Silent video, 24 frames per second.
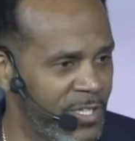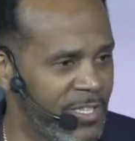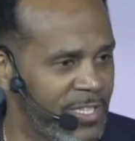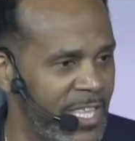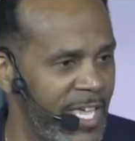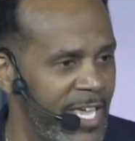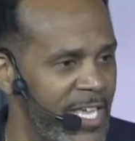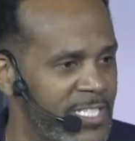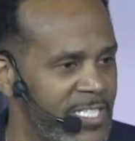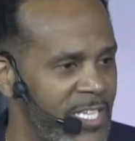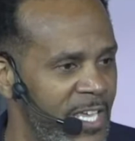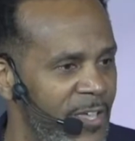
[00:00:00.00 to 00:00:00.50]

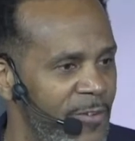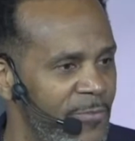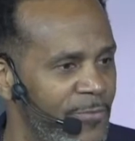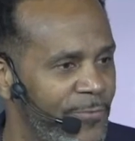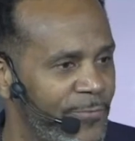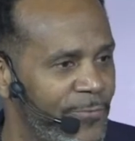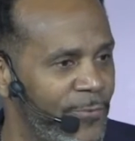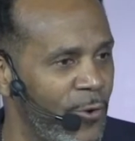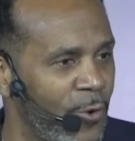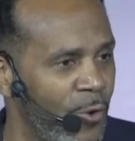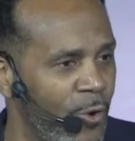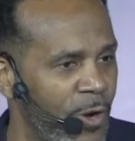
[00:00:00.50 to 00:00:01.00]
thinks in
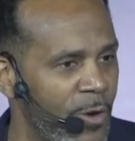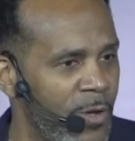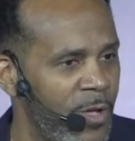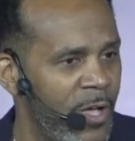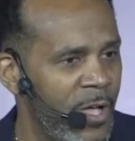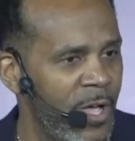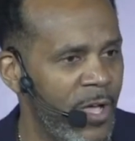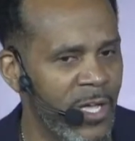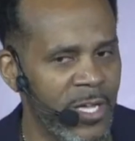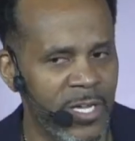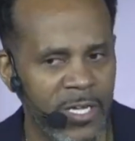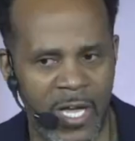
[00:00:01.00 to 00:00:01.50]
full
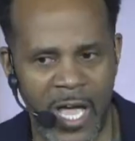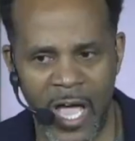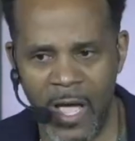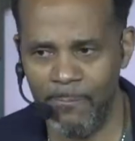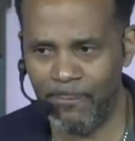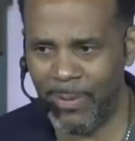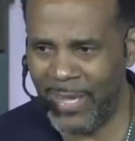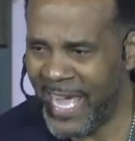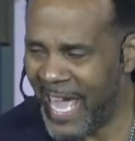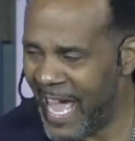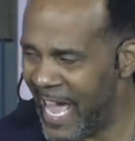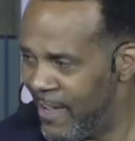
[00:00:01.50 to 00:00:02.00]

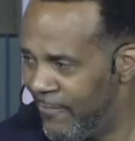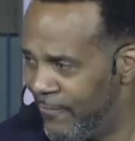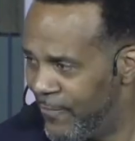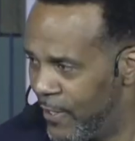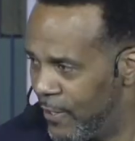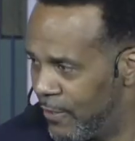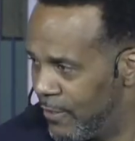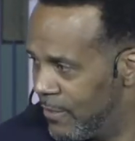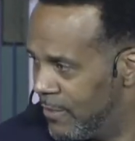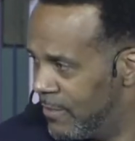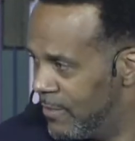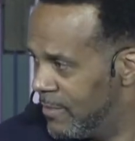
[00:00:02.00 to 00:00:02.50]
behavior.
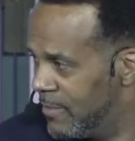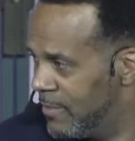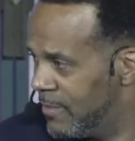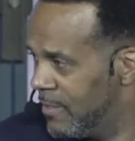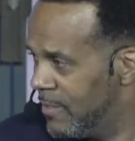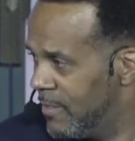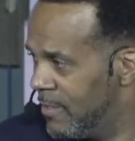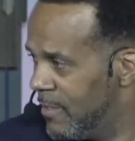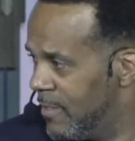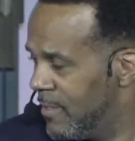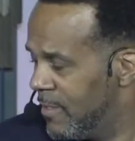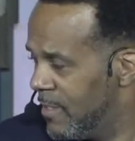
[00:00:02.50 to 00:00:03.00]

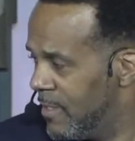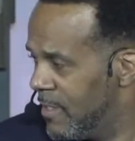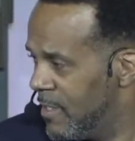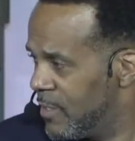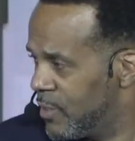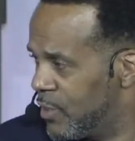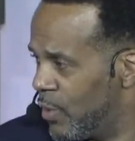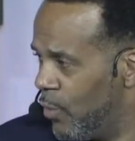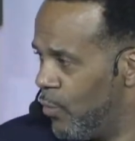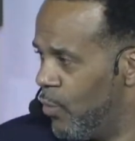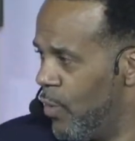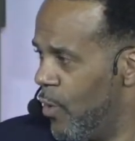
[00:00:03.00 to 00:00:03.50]

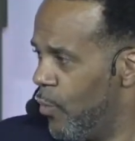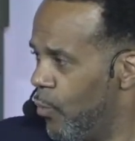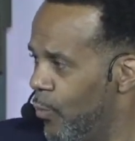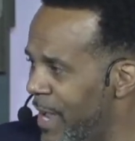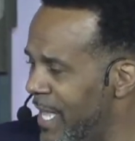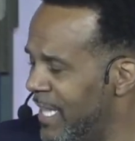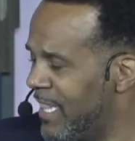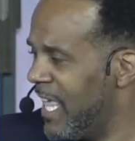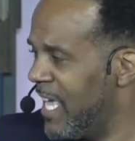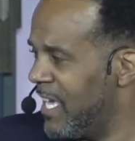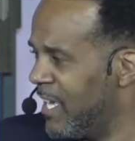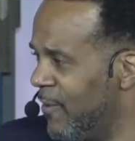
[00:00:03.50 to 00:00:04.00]
So
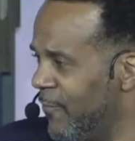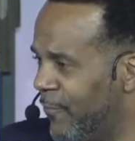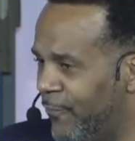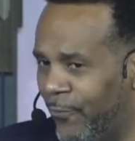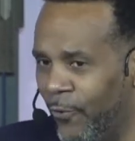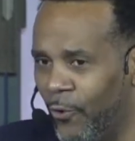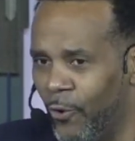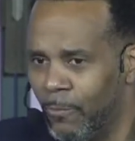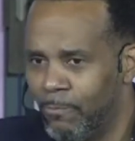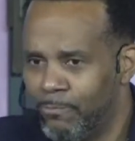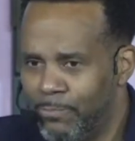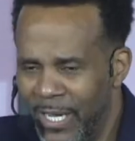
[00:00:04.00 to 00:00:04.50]
we think in
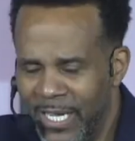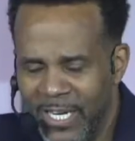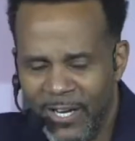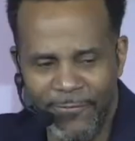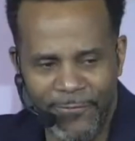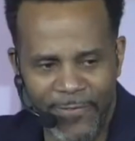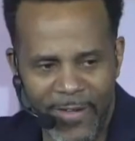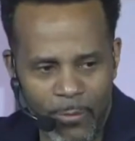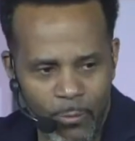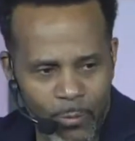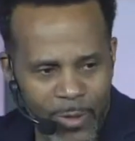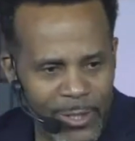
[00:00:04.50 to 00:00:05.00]
full
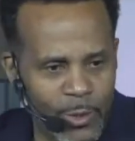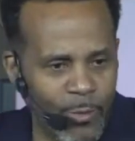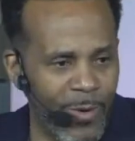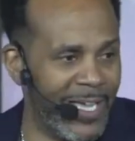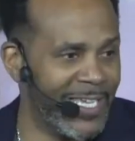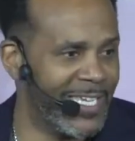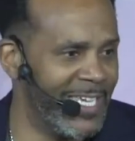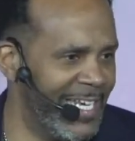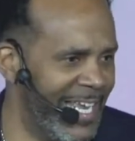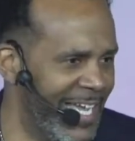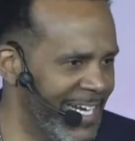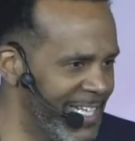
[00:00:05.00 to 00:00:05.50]
benefit. What do I
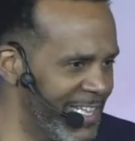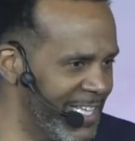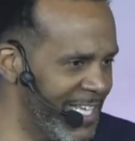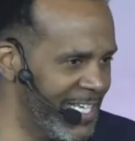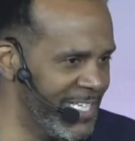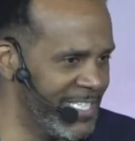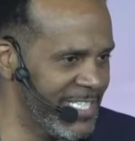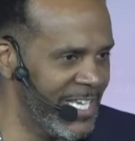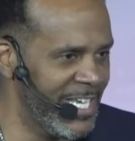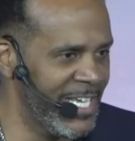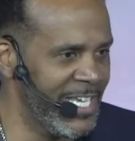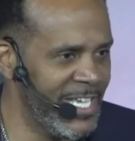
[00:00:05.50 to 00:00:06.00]
get out of
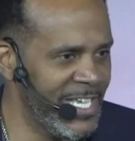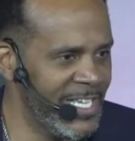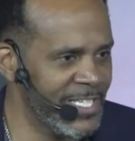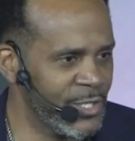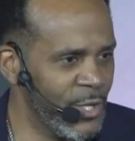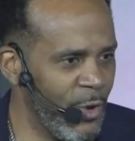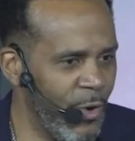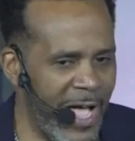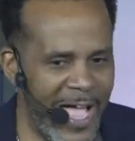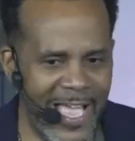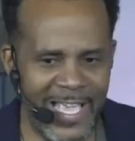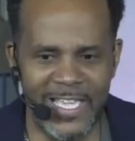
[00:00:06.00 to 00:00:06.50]
this?
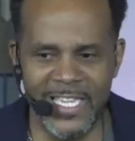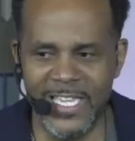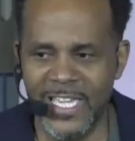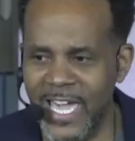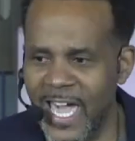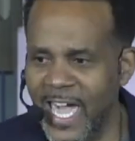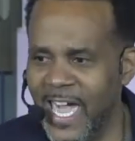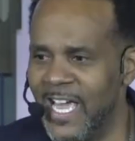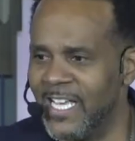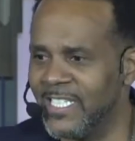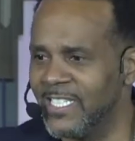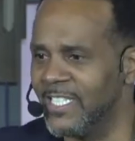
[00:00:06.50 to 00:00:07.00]
So I
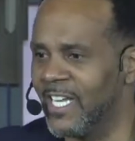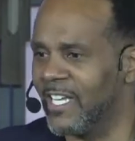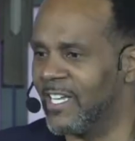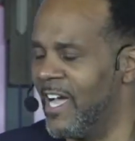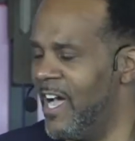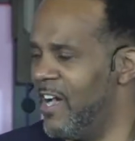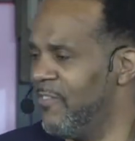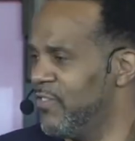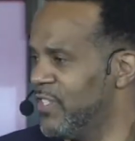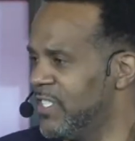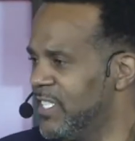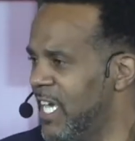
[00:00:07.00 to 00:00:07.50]
engage in the
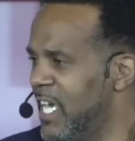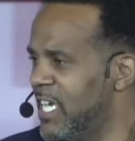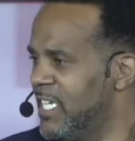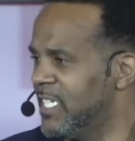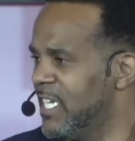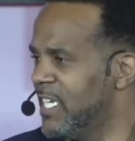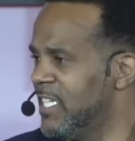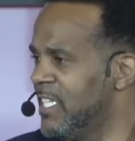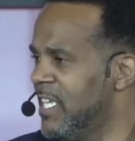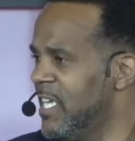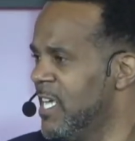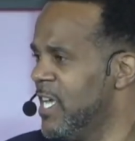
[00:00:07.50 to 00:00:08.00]

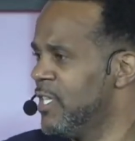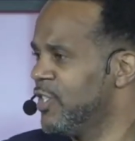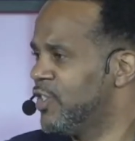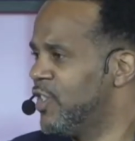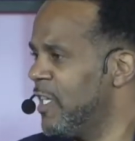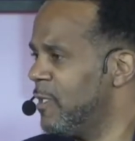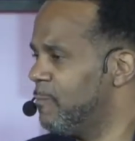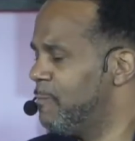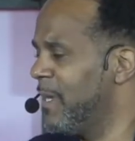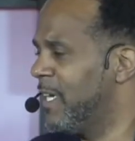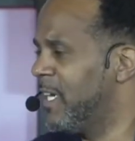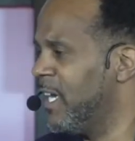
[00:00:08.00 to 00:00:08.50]
conversation
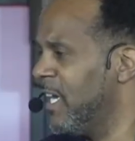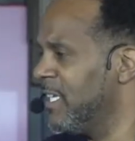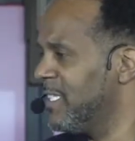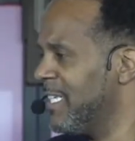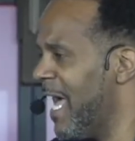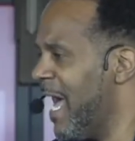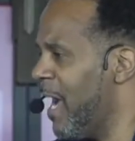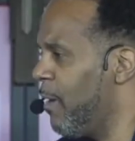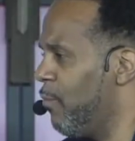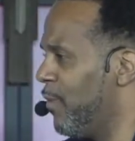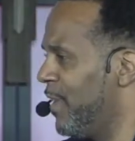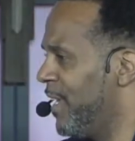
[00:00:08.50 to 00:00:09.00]
just because
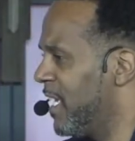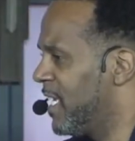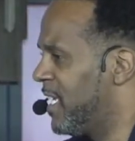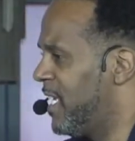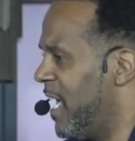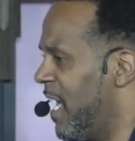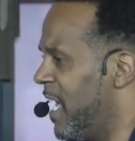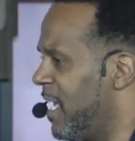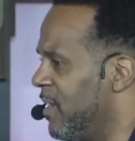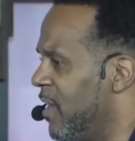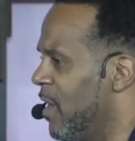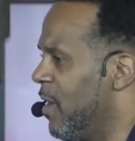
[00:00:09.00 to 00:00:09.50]
I want to
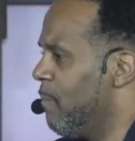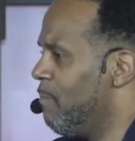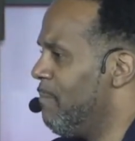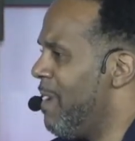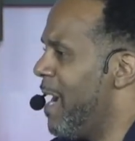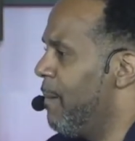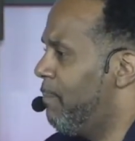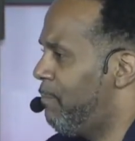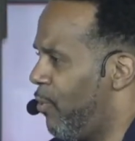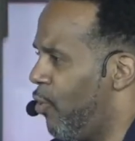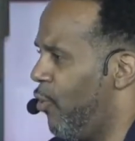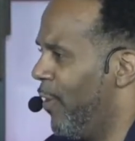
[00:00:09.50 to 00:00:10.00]
get
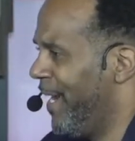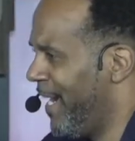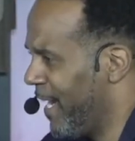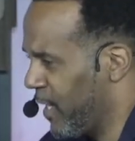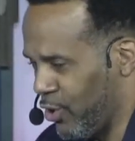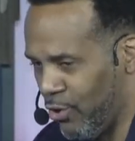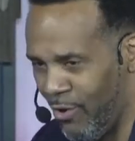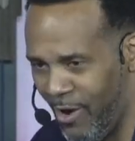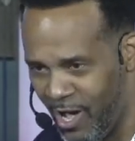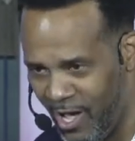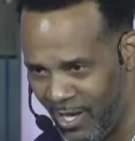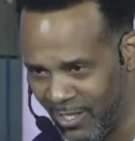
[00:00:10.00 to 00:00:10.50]
my point
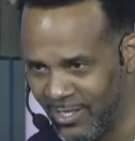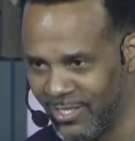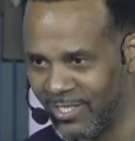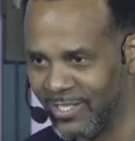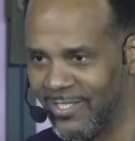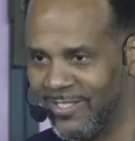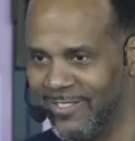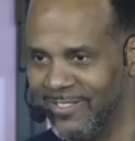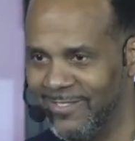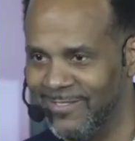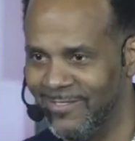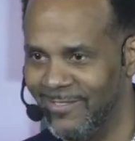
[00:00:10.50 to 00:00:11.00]

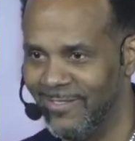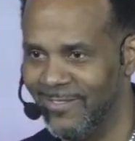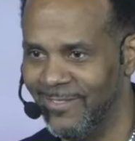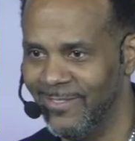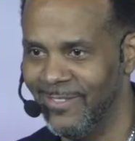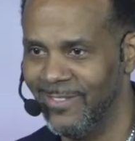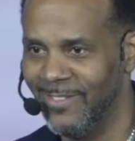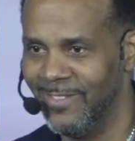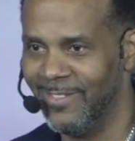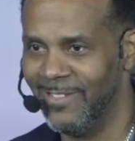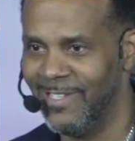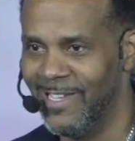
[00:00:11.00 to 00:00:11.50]
across
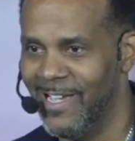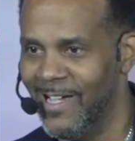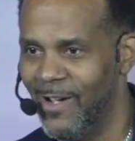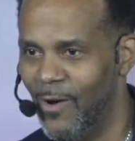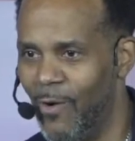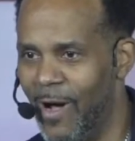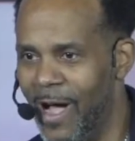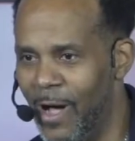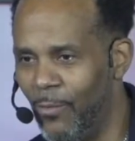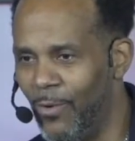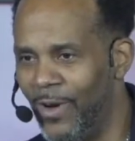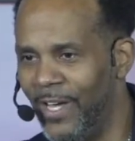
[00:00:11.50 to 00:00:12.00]

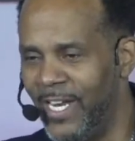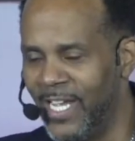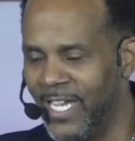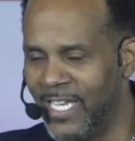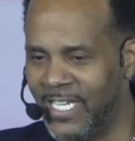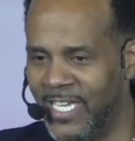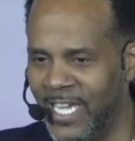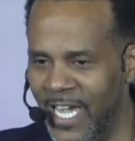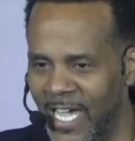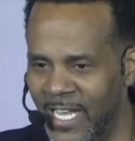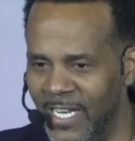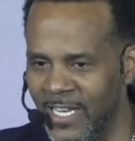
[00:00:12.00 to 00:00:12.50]
or I want to
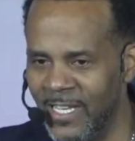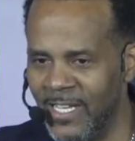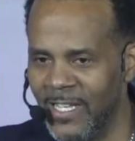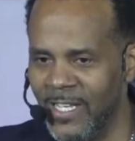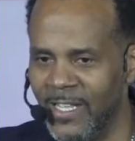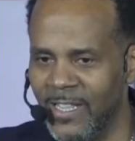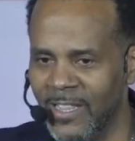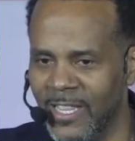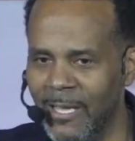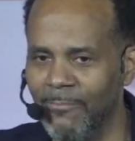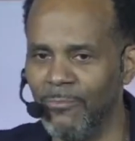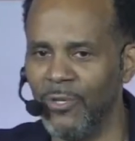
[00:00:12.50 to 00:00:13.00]
get
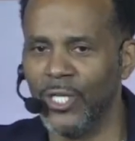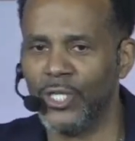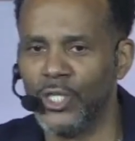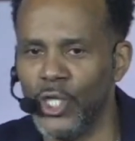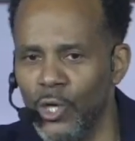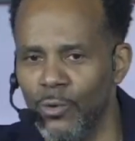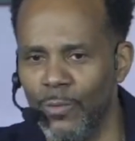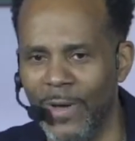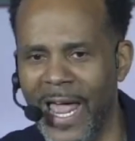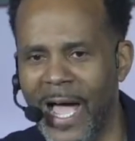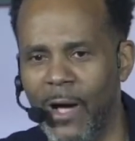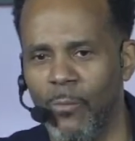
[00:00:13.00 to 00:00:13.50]
them to
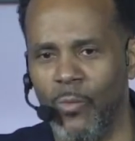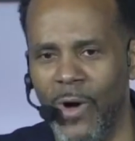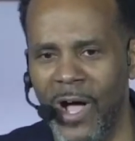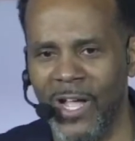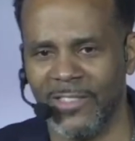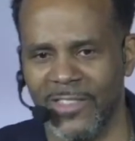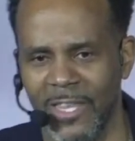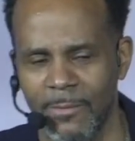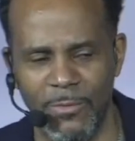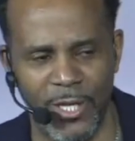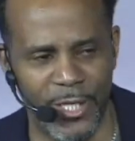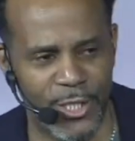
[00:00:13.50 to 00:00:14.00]
do what I
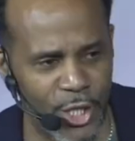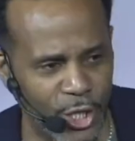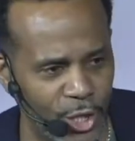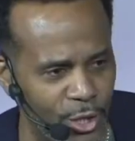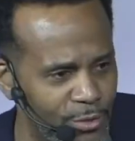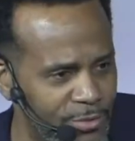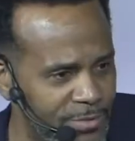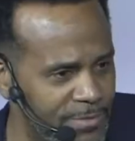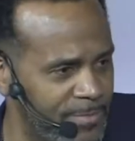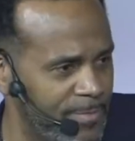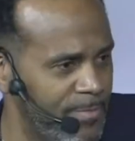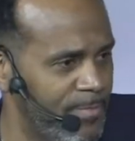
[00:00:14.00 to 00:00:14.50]
want them to do.